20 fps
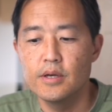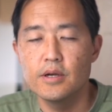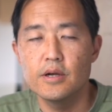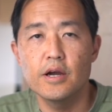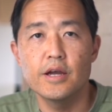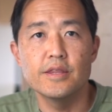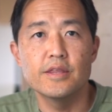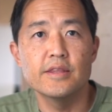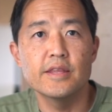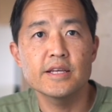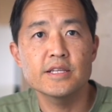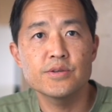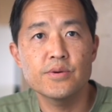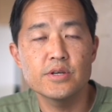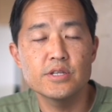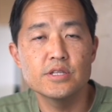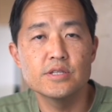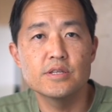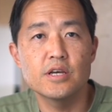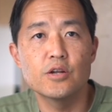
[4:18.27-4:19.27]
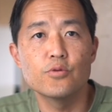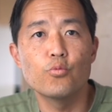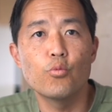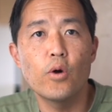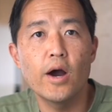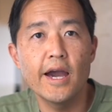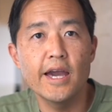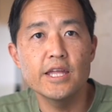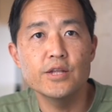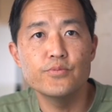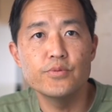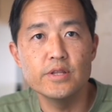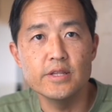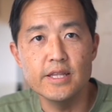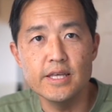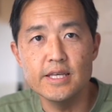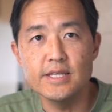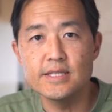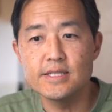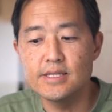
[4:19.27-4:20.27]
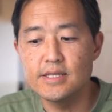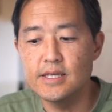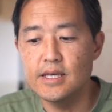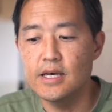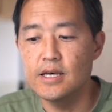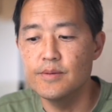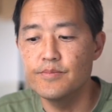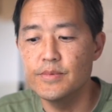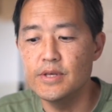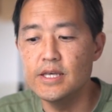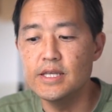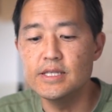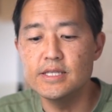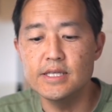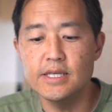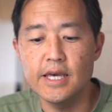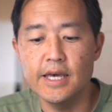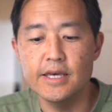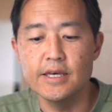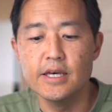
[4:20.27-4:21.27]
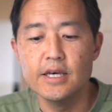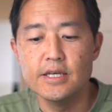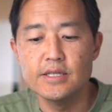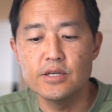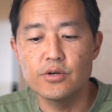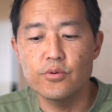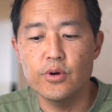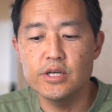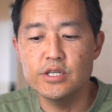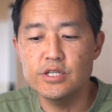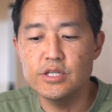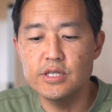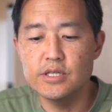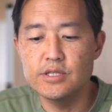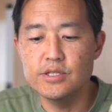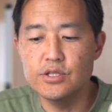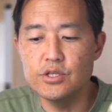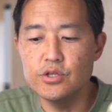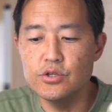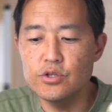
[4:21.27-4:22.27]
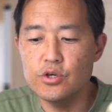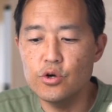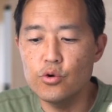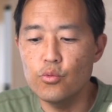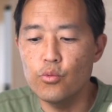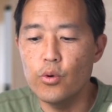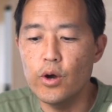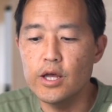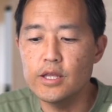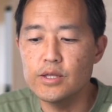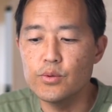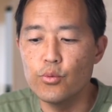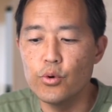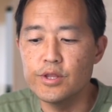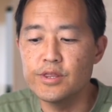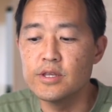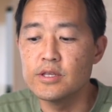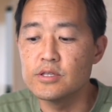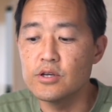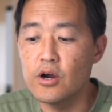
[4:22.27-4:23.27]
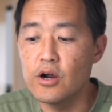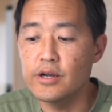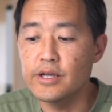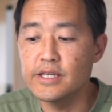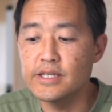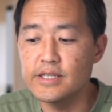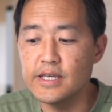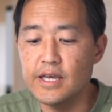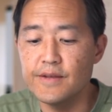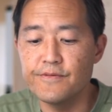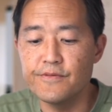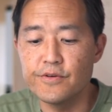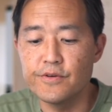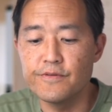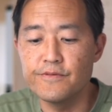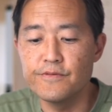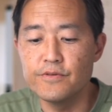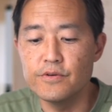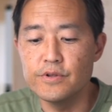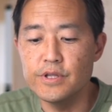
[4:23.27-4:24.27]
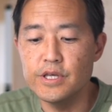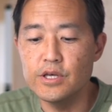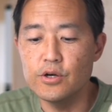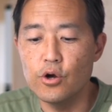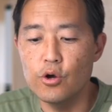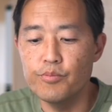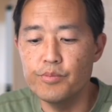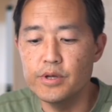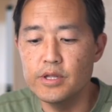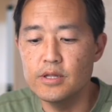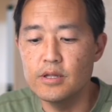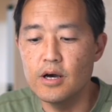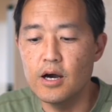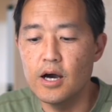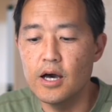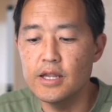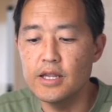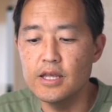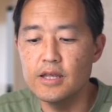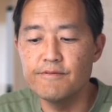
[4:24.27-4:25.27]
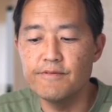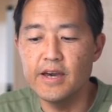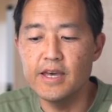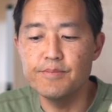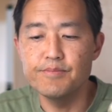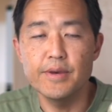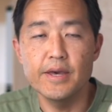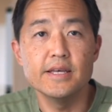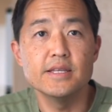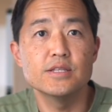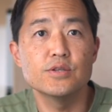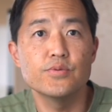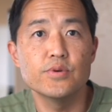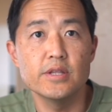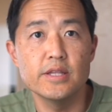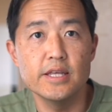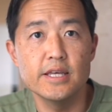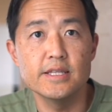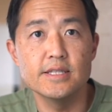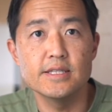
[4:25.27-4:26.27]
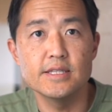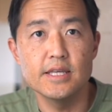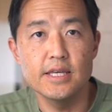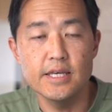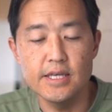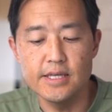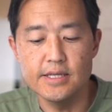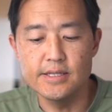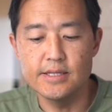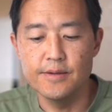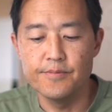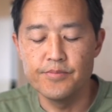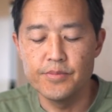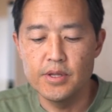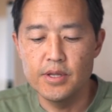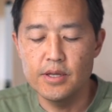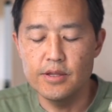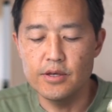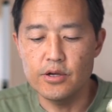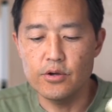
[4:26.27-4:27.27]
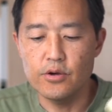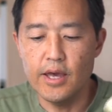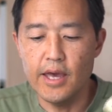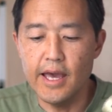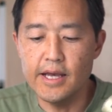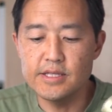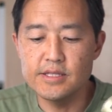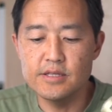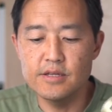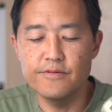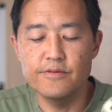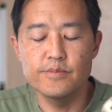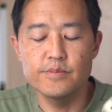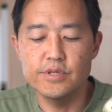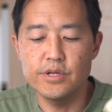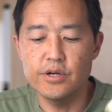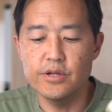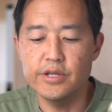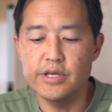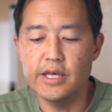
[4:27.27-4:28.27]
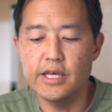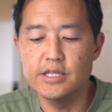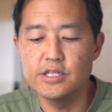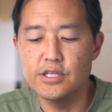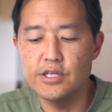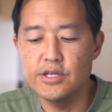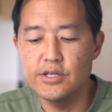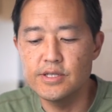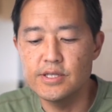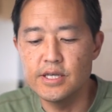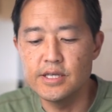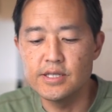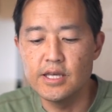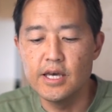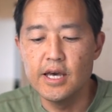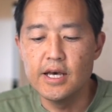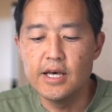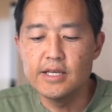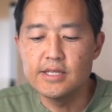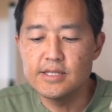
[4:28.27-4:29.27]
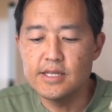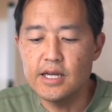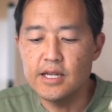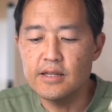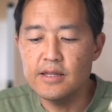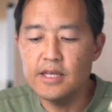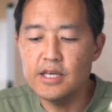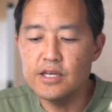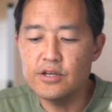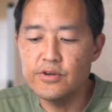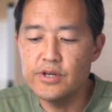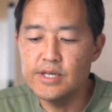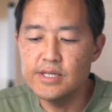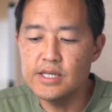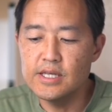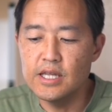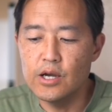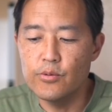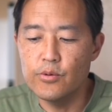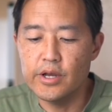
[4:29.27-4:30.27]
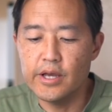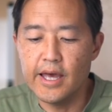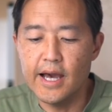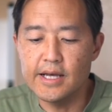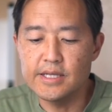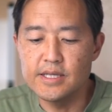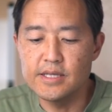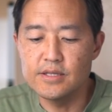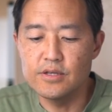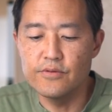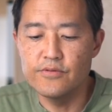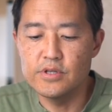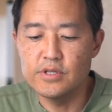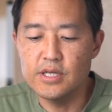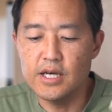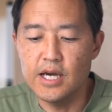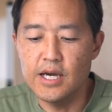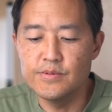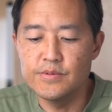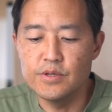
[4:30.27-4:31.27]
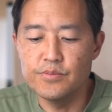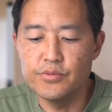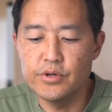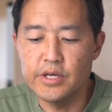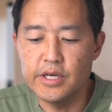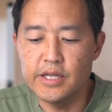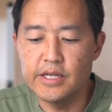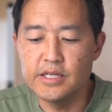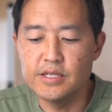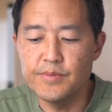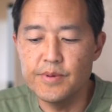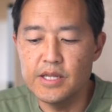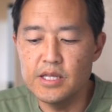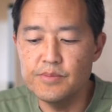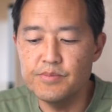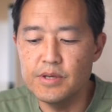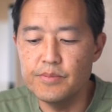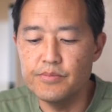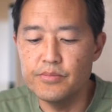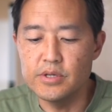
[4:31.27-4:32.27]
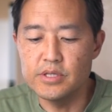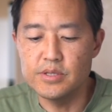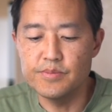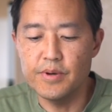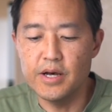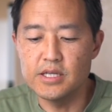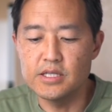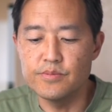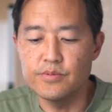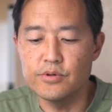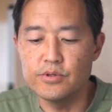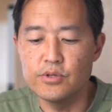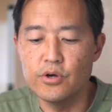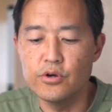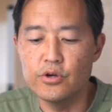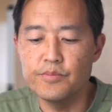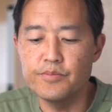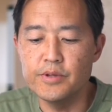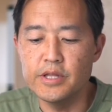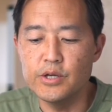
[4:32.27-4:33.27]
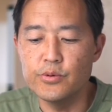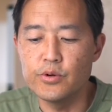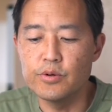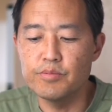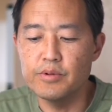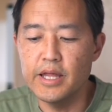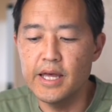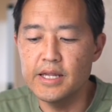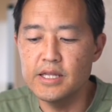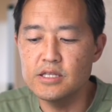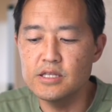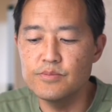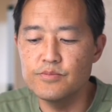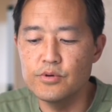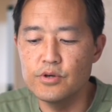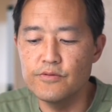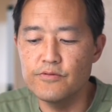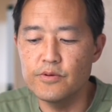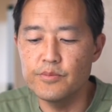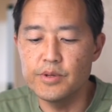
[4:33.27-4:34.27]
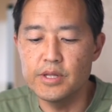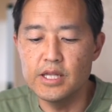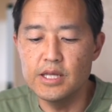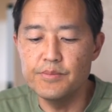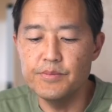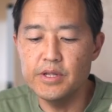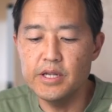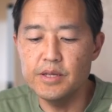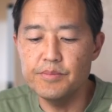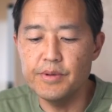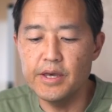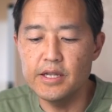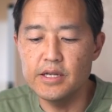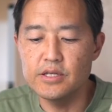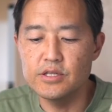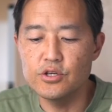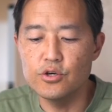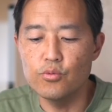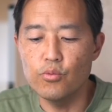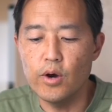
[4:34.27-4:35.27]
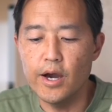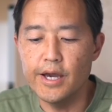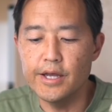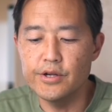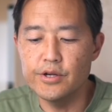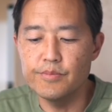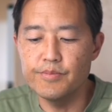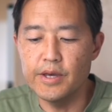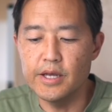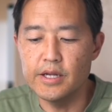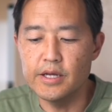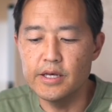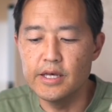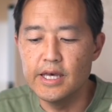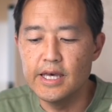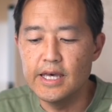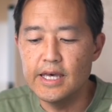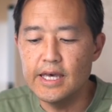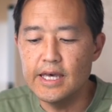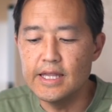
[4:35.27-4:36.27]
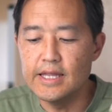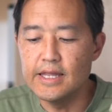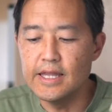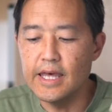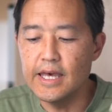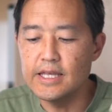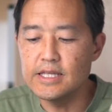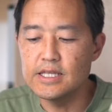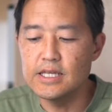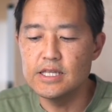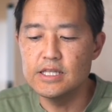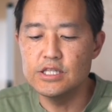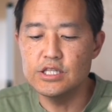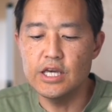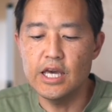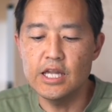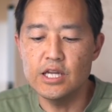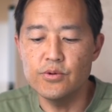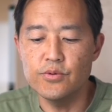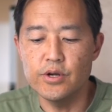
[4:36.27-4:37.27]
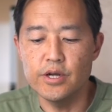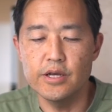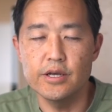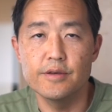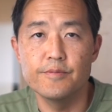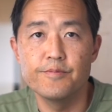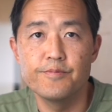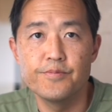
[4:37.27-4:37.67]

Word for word: All right, the next question is on wide release ETA. So the question is, do you know what the target date for fully open, non-invite-based release is? And the answer from Starlink engineer says, steadily increasing network access over time to bring in as many people as possible. Notably, we're planning to move from a limited beta to a wider beta in late January.